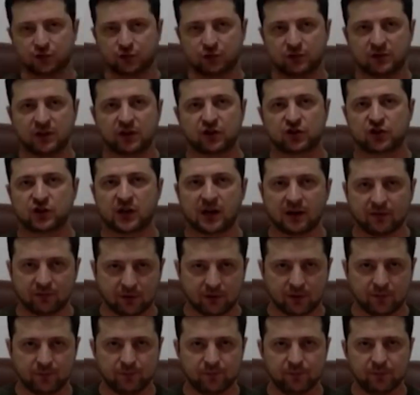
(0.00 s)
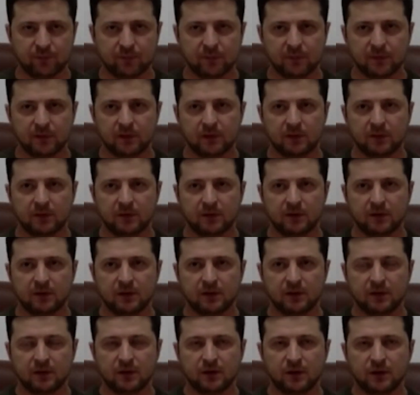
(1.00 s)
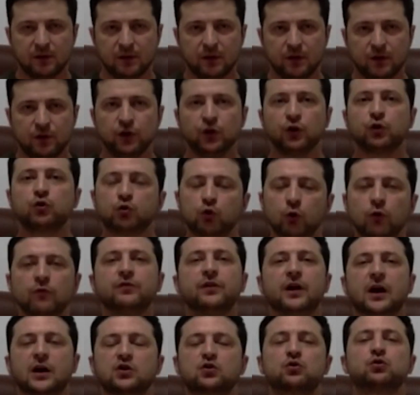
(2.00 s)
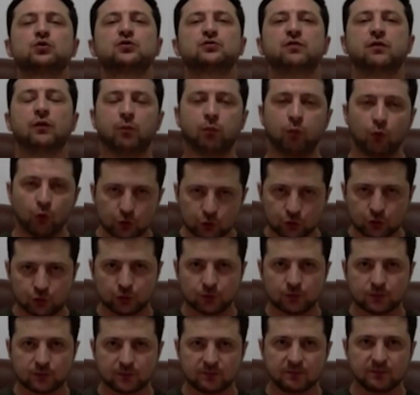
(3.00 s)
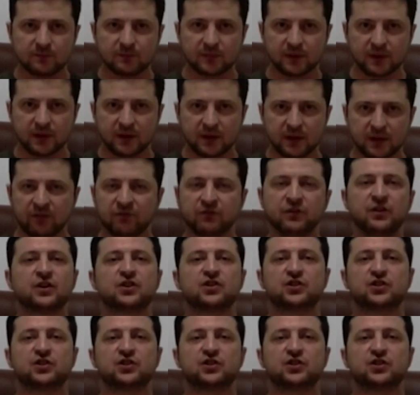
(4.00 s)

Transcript: that all large cities of our country are now blocked, nobody